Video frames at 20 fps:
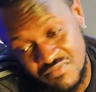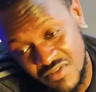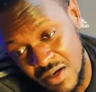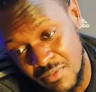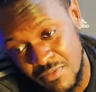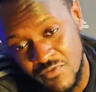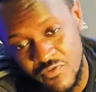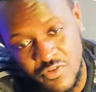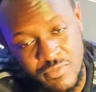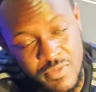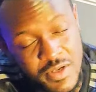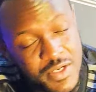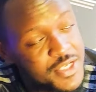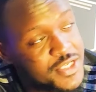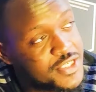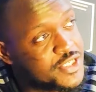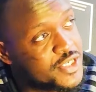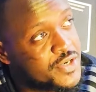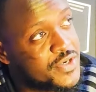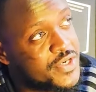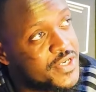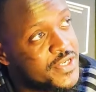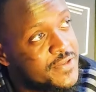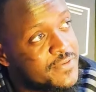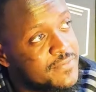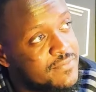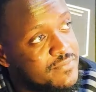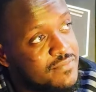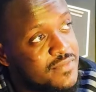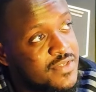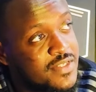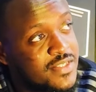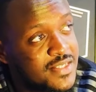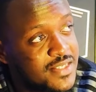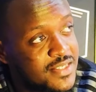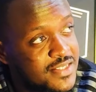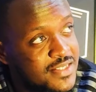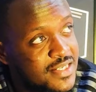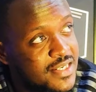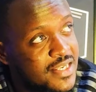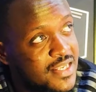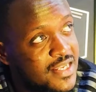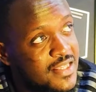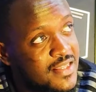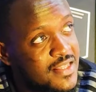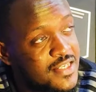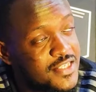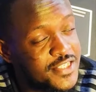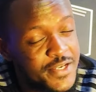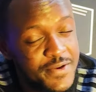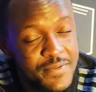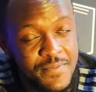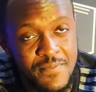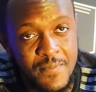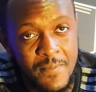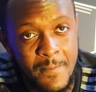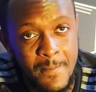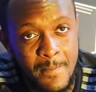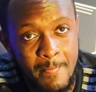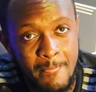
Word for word: coming from an injury, still settling in the team.